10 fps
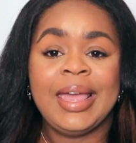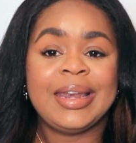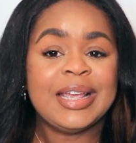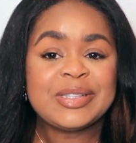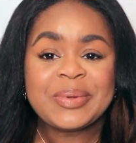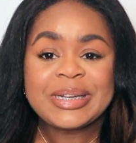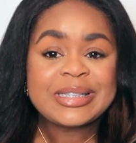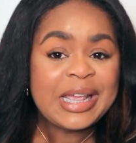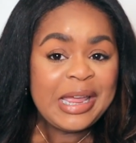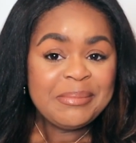That's what it
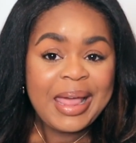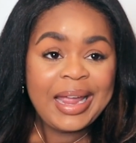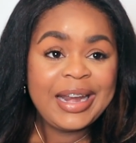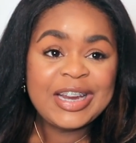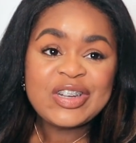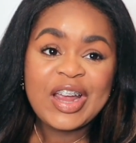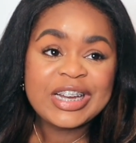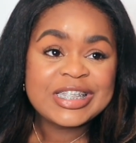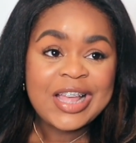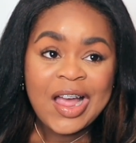seemed like. They trying
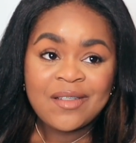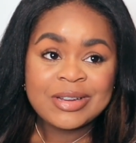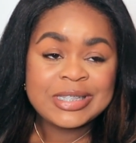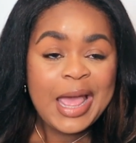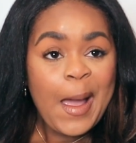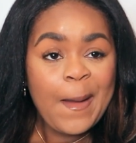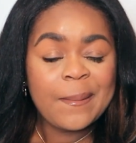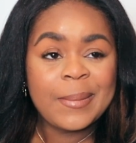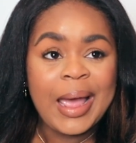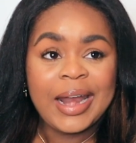to starve us
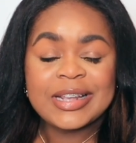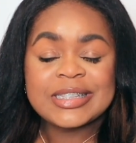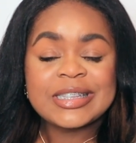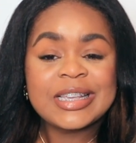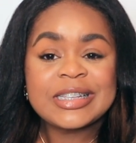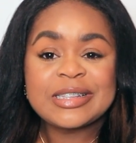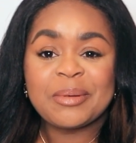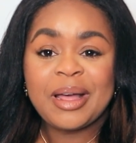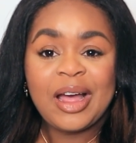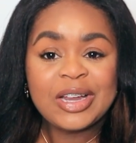out. I done seen
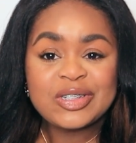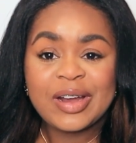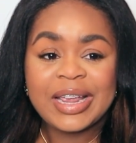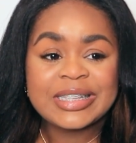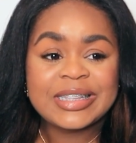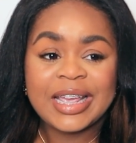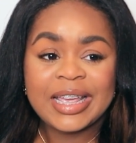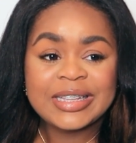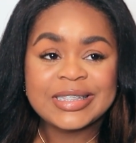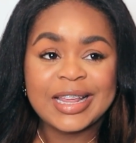some contracts
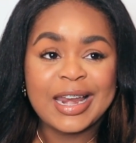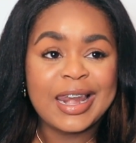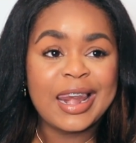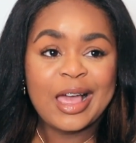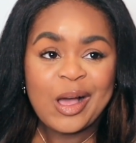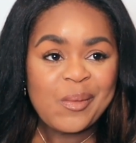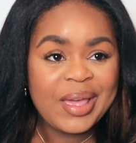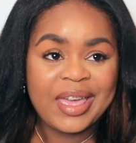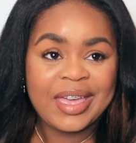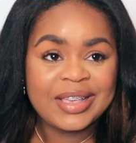that's low
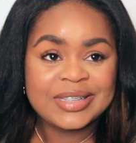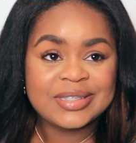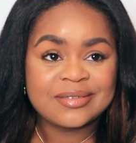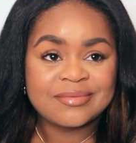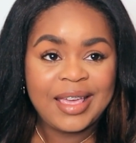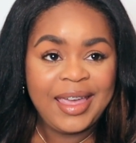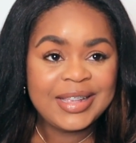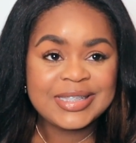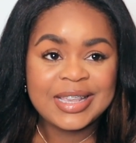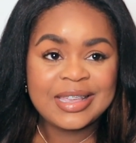as
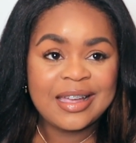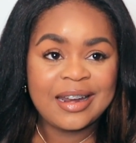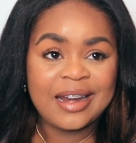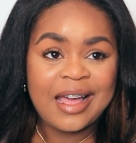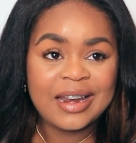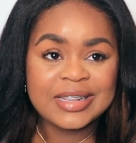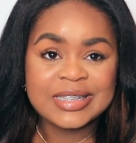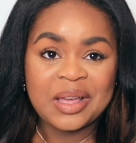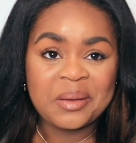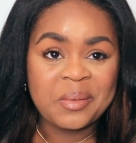$1,800
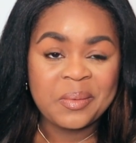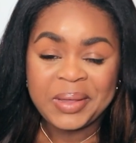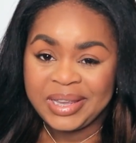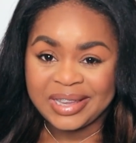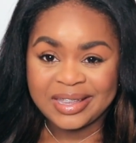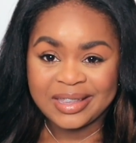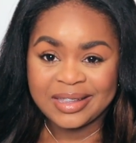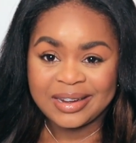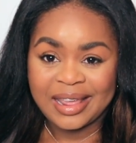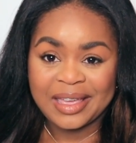a week.
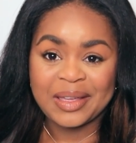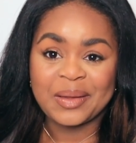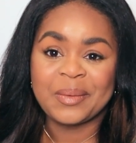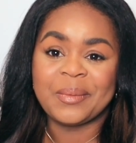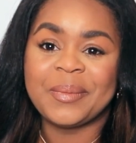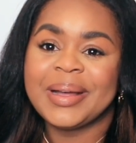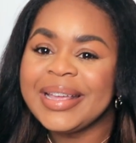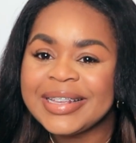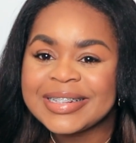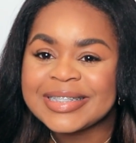Like,
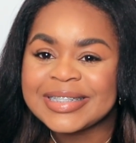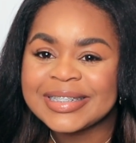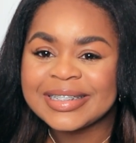what?